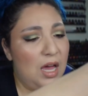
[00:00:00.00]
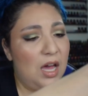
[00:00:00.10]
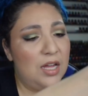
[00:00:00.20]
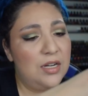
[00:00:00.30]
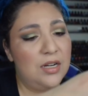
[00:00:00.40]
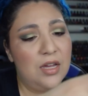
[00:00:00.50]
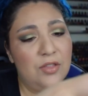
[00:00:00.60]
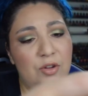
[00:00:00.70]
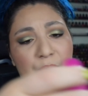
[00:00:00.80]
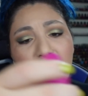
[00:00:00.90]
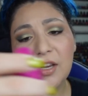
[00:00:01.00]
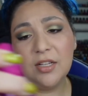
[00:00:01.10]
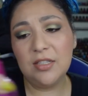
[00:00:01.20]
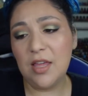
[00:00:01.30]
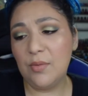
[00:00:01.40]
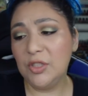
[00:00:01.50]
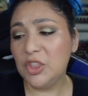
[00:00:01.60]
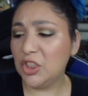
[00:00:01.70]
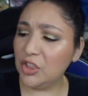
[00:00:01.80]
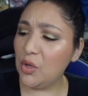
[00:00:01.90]
Another product that was
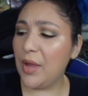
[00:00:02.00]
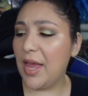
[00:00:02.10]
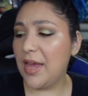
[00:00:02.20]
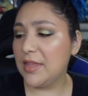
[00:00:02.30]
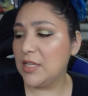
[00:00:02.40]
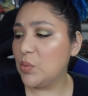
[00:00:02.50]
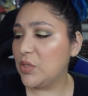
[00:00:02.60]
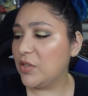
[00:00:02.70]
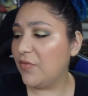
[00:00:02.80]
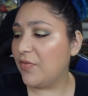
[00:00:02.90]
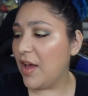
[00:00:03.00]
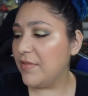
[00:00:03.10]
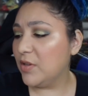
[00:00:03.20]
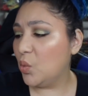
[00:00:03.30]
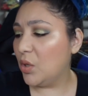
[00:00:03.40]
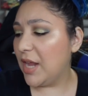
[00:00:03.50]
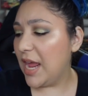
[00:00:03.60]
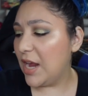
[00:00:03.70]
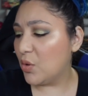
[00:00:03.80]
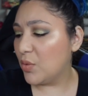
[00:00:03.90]
just okay. This was the 5-in-1
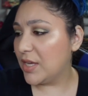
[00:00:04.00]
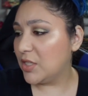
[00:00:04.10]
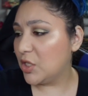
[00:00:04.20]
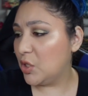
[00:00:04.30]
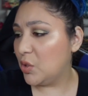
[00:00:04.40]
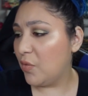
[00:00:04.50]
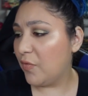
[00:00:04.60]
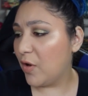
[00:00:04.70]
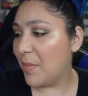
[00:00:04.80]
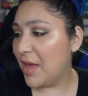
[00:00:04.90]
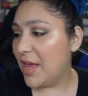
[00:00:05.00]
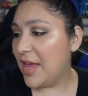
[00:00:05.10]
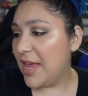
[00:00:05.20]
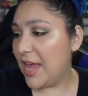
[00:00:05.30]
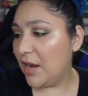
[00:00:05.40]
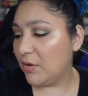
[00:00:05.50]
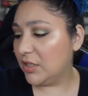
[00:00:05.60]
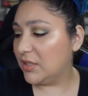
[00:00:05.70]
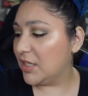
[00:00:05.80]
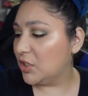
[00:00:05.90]
Hair Rescue from Hair
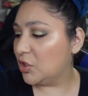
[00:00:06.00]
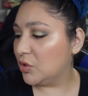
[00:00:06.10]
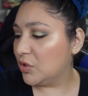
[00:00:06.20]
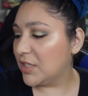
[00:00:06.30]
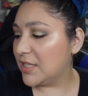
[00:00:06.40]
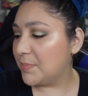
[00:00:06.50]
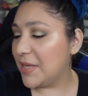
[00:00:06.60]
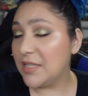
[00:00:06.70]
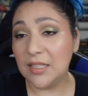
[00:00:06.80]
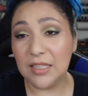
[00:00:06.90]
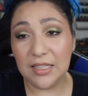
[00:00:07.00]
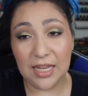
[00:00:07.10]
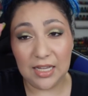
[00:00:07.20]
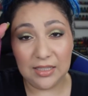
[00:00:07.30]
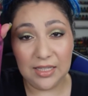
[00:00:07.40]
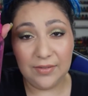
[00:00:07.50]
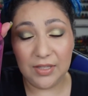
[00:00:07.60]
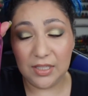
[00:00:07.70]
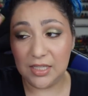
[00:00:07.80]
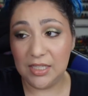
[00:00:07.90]
Essentials. It's basically like a
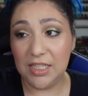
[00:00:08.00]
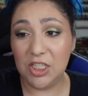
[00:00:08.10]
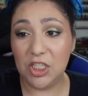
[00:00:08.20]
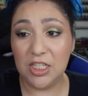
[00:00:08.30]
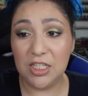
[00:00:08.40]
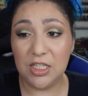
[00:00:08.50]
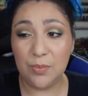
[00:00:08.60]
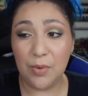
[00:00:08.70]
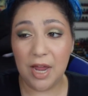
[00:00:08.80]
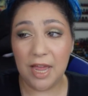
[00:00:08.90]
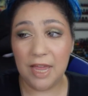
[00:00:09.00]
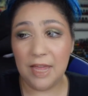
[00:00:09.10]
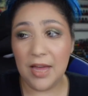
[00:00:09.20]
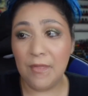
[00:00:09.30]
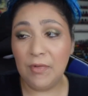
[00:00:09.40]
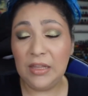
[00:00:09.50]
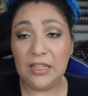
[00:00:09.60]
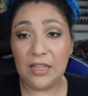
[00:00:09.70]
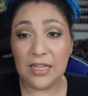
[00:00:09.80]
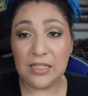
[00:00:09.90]
leave-in conditioning spray. I
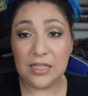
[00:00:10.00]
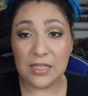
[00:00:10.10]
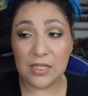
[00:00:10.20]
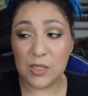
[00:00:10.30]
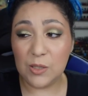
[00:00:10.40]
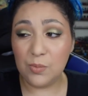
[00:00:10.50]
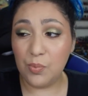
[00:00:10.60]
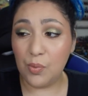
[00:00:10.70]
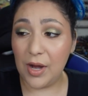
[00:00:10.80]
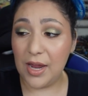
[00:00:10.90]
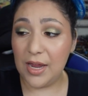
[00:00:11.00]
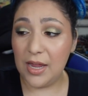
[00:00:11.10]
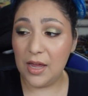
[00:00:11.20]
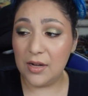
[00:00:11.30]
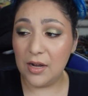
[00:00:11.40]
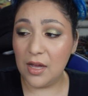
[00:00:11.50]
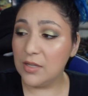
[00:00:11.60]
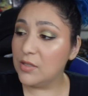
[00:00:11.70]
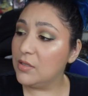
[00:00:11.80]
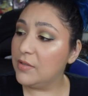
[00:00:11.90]
really liked the spray
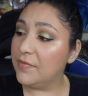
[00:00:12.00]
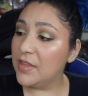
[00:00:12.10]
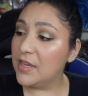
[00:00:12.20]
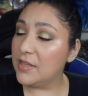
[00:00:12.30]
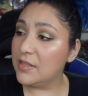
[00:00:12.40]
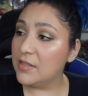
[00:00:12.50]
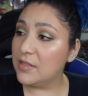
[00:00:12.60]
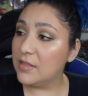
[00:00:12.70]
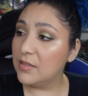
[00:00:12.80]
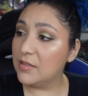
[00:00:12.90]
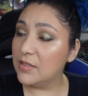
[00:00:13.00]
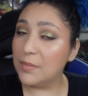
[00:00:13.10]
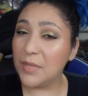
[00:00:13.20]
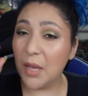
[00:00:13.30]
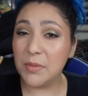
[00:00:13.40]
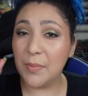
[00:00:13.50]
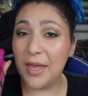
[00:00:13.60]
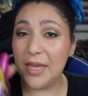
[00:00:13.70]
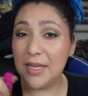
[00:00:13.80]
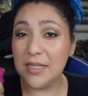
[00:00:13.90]
nozzle of this. Sometimes
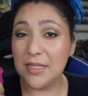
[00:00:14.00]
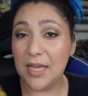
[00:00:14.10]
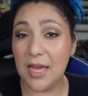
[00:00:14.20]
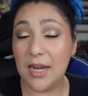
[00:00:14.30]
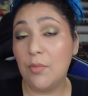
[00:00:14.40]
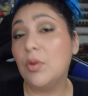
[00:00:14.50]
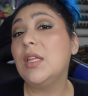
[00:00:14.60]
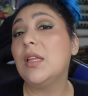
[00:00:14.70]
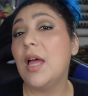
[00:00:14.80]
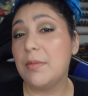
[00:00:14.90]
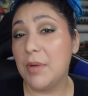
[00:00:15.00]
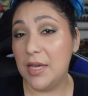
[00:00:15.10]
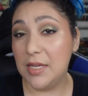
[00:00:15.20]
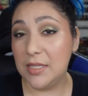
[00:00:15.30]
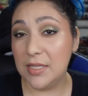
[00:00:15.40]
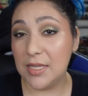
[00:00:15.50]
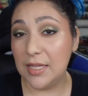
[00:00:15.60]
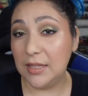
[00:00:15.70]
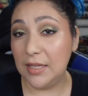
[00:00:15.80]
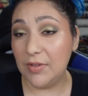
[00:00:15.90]
my It's a 10, I really like my It's a
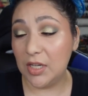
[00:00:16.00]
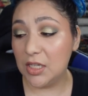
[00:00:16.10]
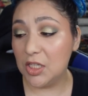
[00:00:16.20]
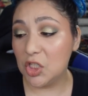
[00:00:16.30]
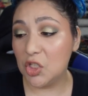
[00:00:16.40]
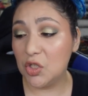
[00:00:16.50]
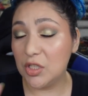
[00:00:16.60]
10 leave-in conditioner.